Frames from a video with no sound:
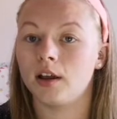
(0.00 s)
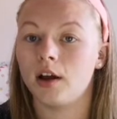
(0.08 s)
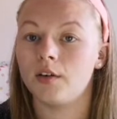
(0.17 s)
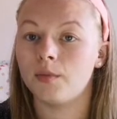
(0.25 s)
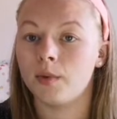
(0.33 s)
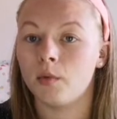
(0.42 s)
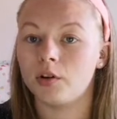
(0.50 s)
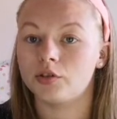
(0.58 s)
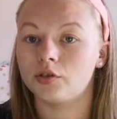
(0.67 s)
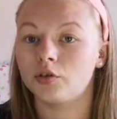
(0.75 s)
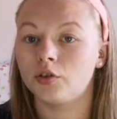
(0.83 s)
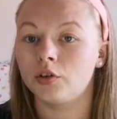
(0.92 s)
like I've been
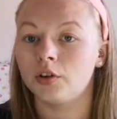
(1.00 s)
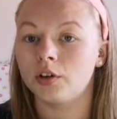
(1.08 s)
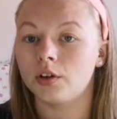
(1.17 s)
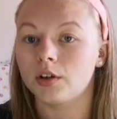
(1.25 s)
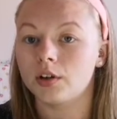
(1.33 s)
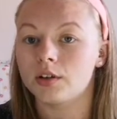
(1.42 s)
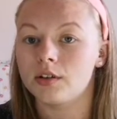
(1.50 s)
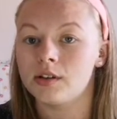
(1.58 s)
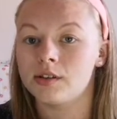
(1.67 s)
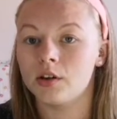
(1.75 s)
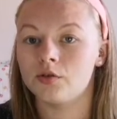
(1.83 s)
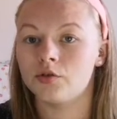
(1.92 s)
watching her
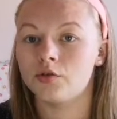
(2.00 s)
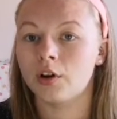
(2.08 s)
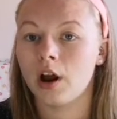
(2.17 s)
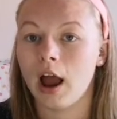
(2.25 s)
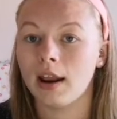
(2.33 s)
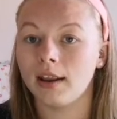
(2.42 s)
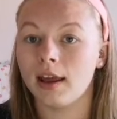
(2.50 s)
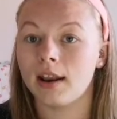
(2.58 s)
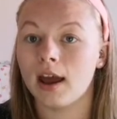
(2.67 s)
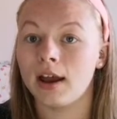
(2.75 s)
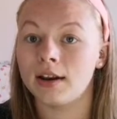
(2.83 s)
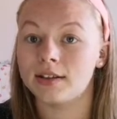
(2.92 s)
since I was younger and then
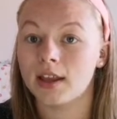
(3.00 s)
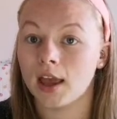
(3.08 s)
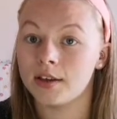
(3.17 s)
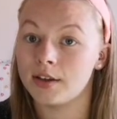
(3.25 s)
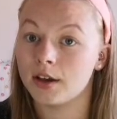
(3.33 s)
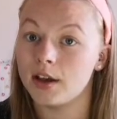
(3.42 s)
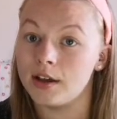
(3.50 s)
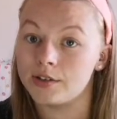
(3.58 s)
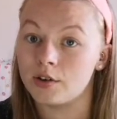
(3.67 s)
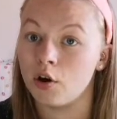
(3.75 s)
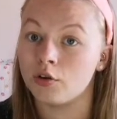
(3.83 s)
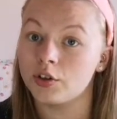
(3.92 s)
Anastasia
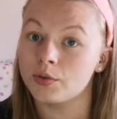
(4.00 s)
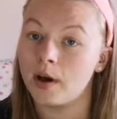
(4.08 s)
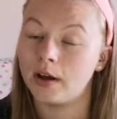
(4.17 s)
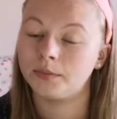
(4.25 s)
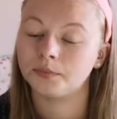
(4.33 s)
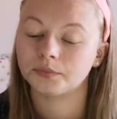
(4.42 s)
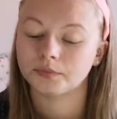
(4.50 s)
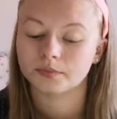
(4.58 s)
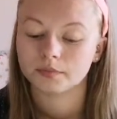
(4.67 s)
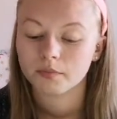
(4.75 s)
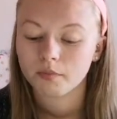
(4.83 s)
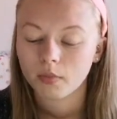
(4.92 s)
King's North as well.
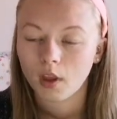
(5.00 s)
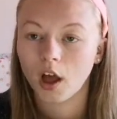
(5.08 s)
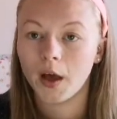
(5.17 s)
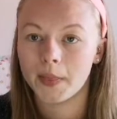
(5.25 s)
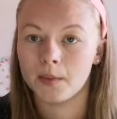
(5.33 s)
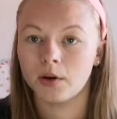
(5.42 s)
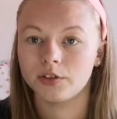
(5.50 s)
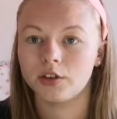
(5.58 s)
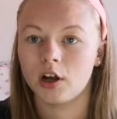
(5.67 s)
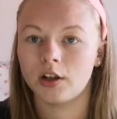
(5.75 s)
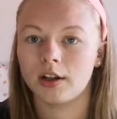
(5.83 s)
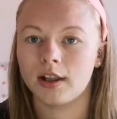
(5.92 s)
I've been
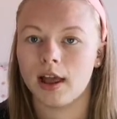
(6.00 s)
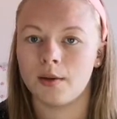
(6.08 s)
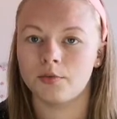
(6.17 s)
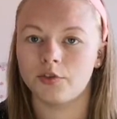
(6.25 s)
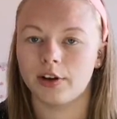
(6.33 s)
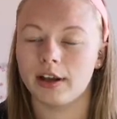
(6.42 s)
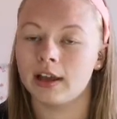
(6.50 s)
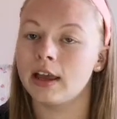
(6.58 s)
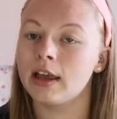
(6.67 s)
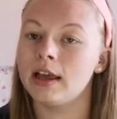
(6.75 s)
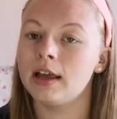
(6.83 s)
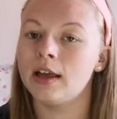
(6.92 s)
watching all of M three
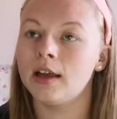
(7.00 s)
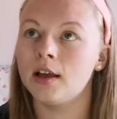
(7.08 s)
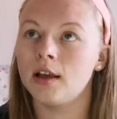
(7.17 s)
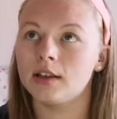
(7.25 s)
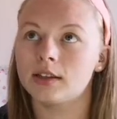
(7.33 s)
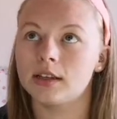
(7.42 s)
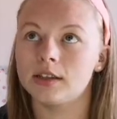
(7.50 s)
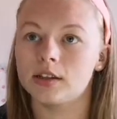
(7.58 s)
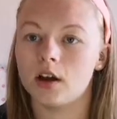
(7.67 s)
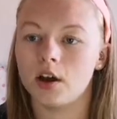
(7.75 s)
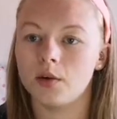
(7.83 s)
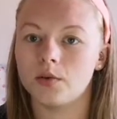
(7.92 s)

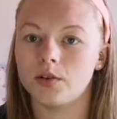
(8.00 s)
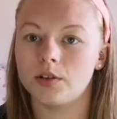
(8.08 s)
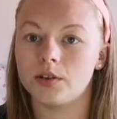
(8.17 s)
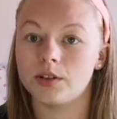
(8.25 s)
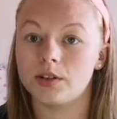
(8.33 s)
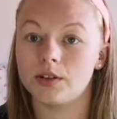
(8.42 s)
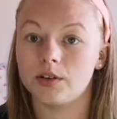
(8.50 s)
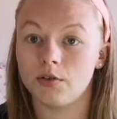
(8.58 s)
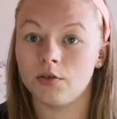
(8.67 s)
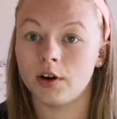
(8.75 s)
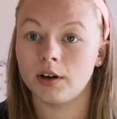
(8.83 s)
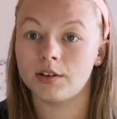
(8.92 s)
since I was
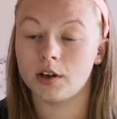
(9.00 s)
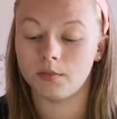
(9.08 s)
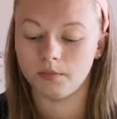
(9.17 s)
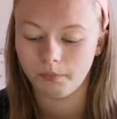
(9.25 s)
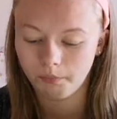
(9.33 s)
younger, so